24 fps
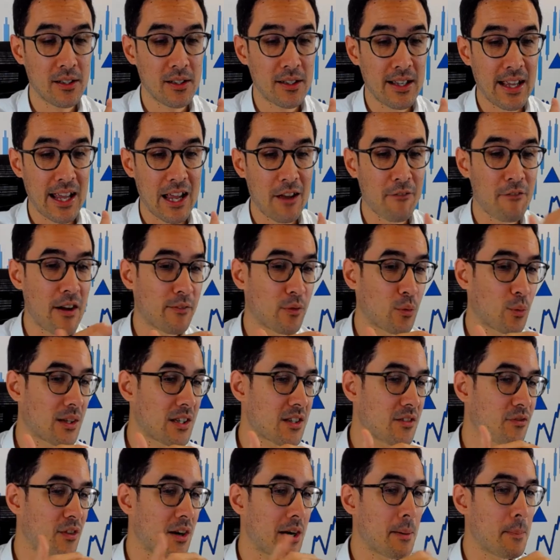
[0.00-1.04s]
If
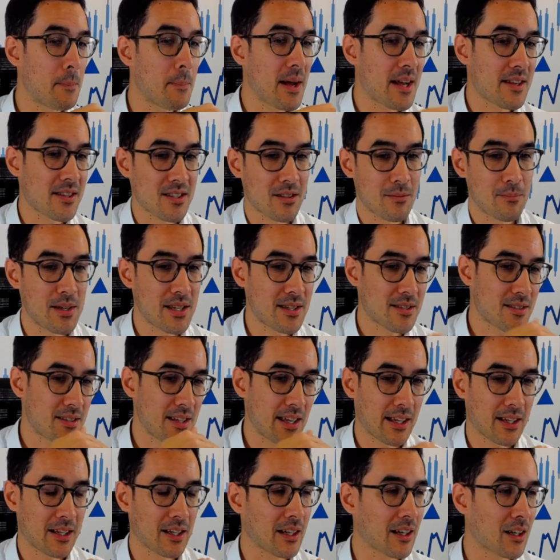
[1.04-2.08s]
everyone's very
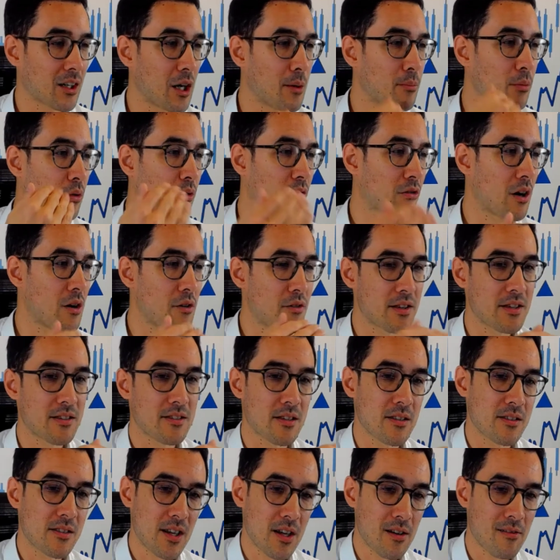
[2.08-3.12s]
pessimistic and global growth is
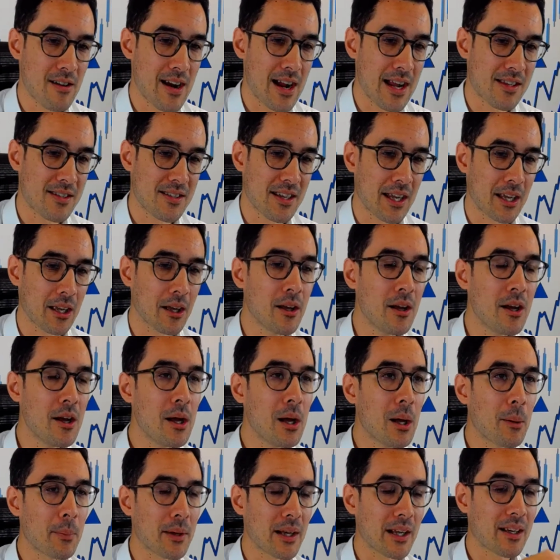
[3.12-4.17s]
deteriorating,
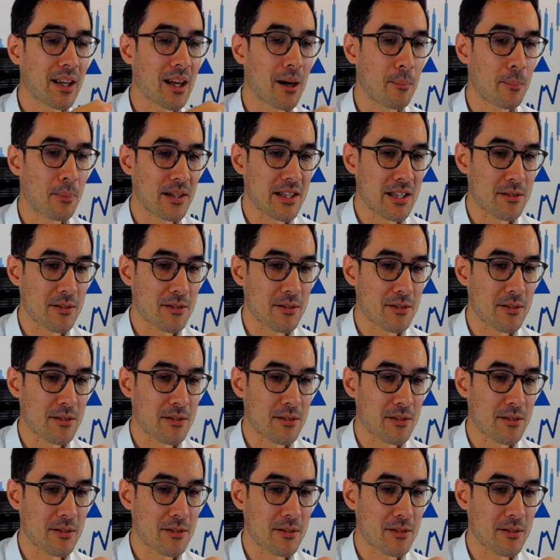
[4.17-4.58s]
but a company's